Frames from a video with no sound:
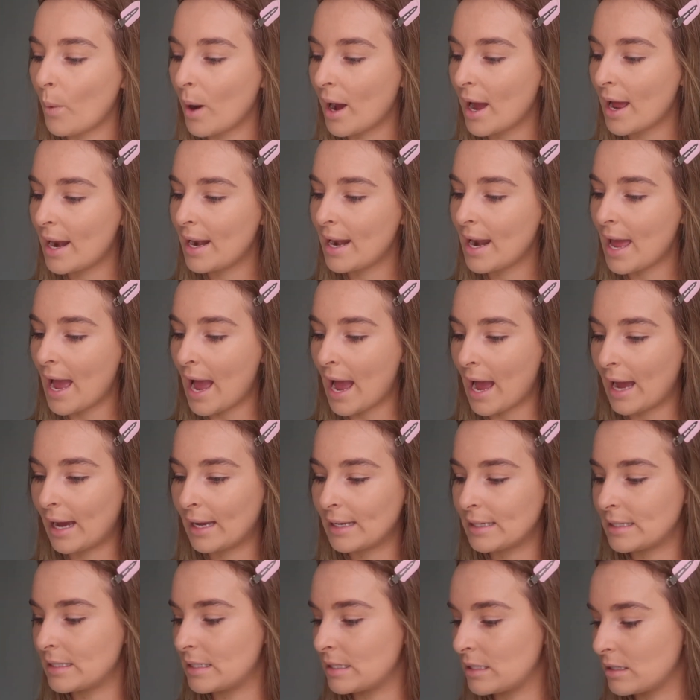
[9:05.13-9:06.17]
one,
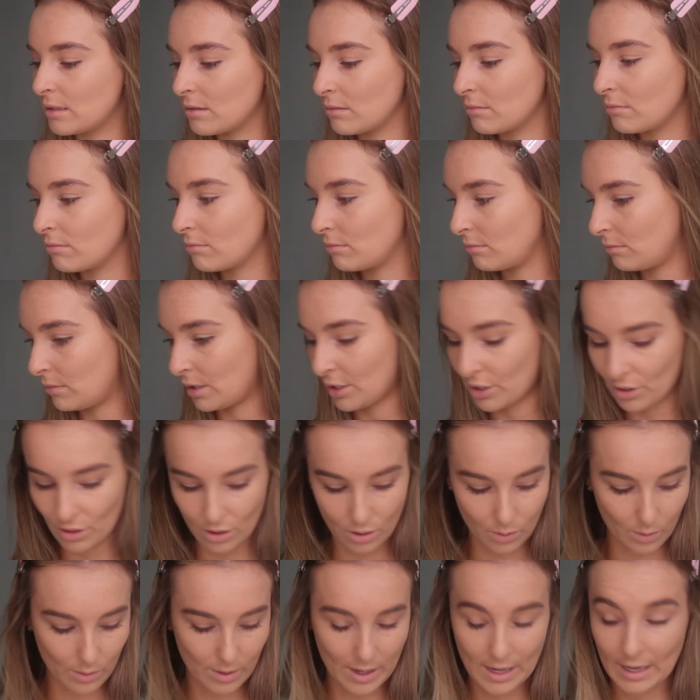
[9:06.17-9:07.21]
and I don't
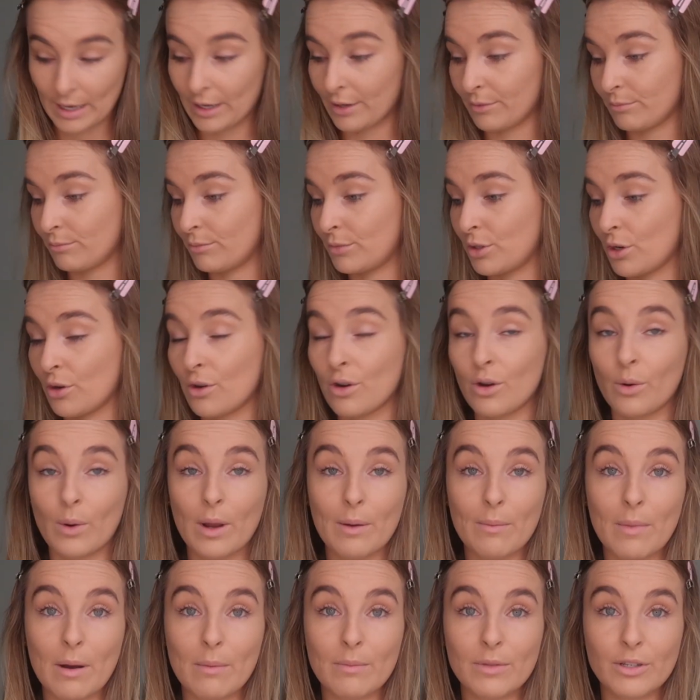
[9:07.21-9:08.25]
know
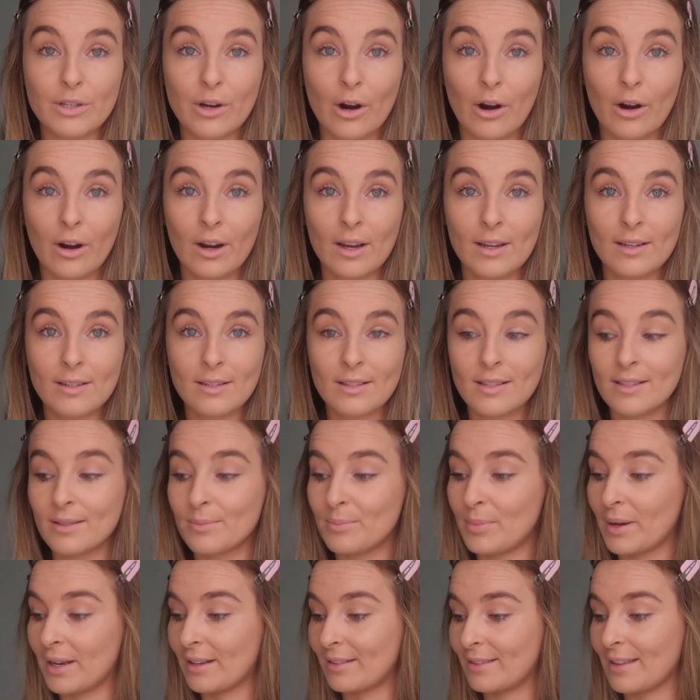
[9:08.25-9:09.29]
where my mascara is,
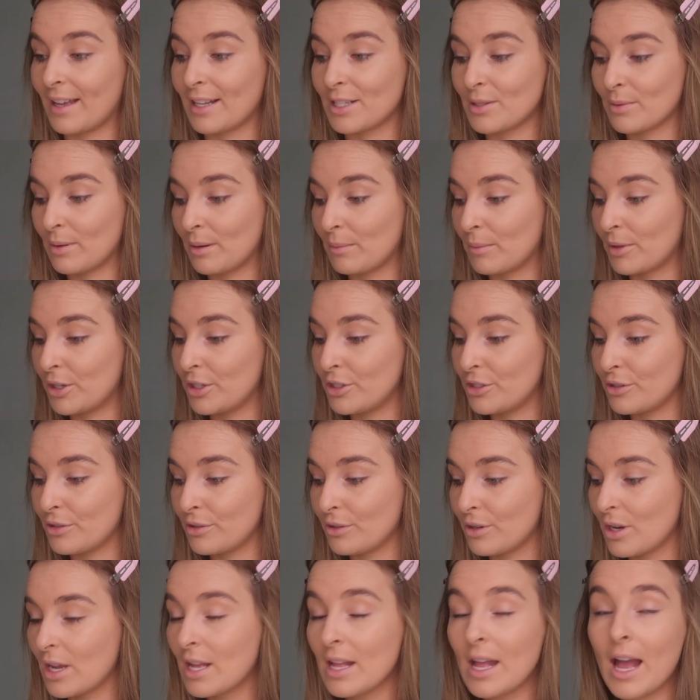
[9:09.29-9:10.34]
but that's what I'm going to
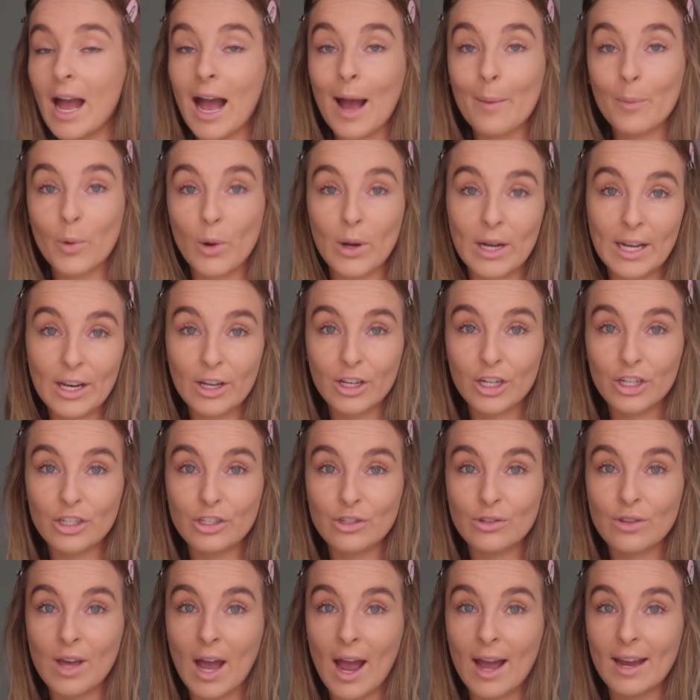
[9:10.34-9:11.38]
do. I'm quickly going to
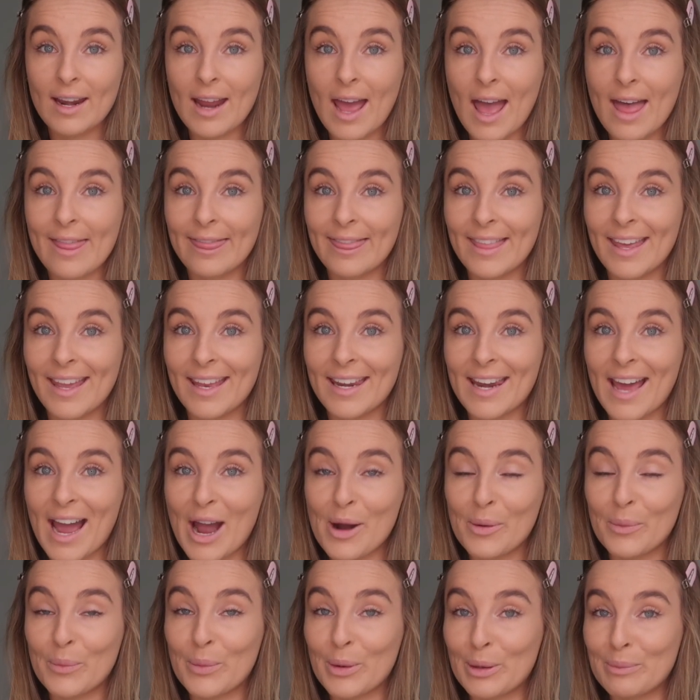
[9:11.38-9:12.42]
do that, and then
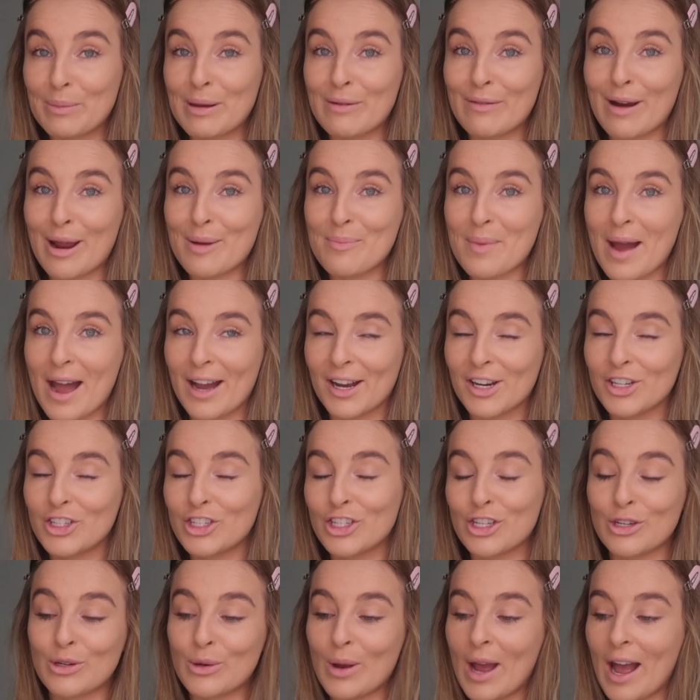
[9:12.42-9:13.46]
we'll be right back
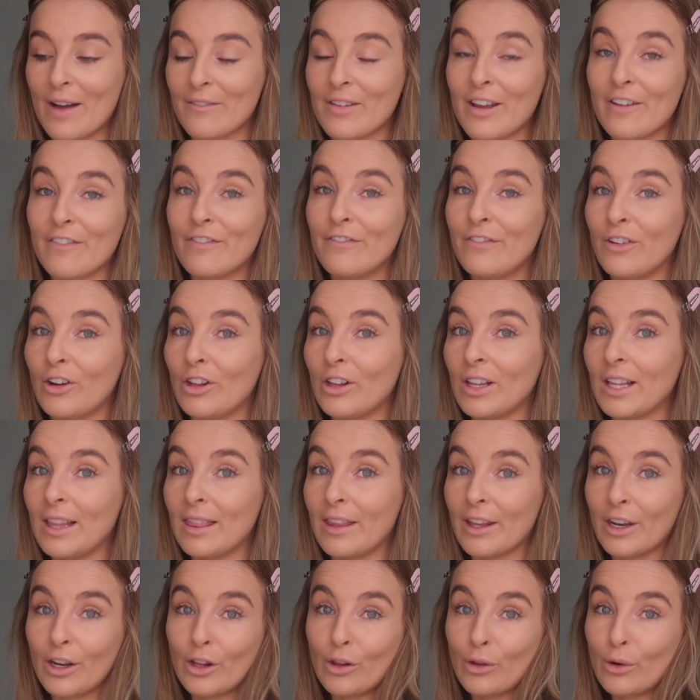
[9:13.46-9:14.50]
to have a full
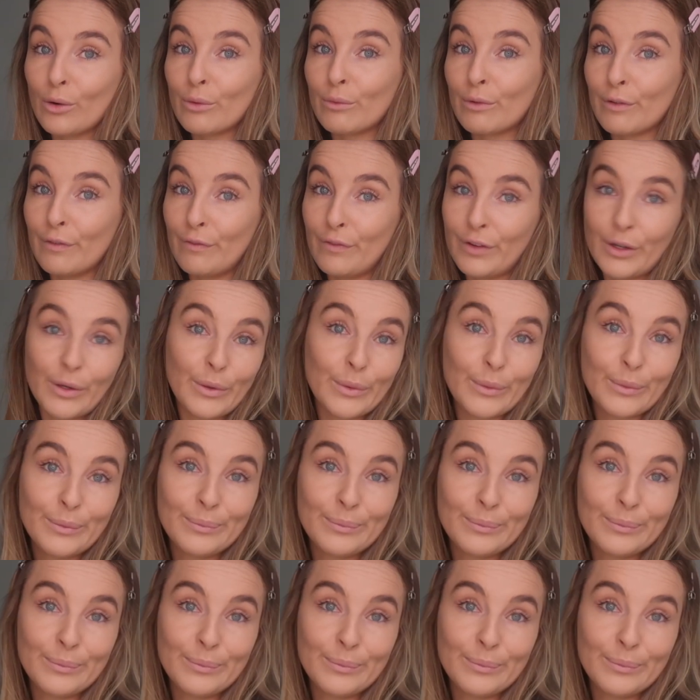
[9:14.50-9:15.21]
little review.